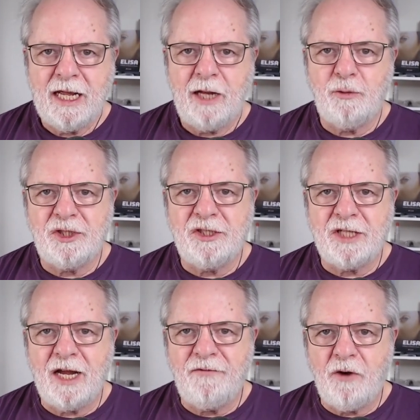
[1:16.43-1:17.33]
It was
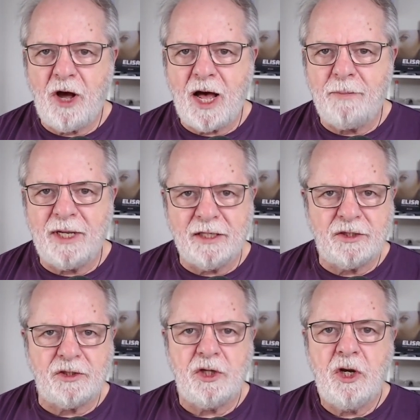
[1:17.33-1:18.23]
designed for
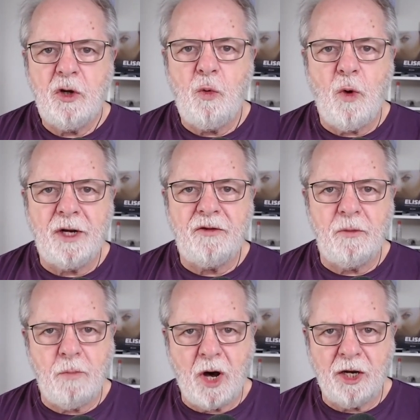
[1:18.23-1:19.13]
hobbyists who wanted their
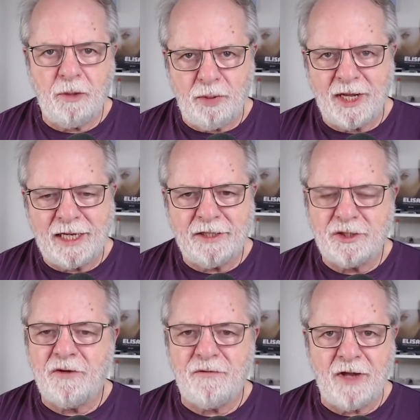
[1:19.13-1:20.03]
model planes
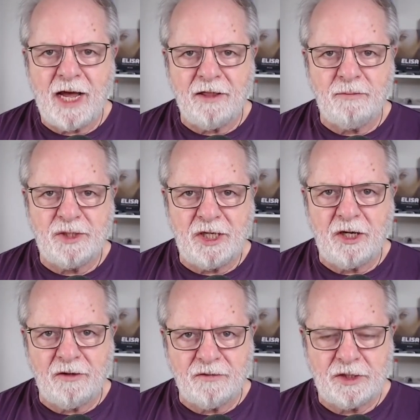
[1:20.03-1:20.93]
to fly
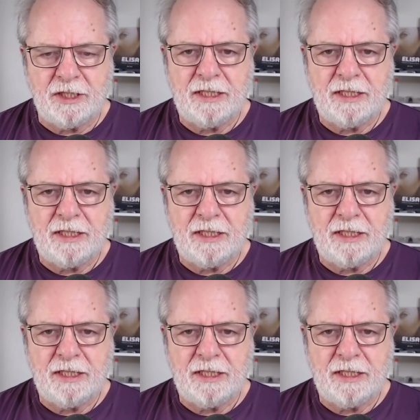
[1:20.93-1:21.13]
themselves.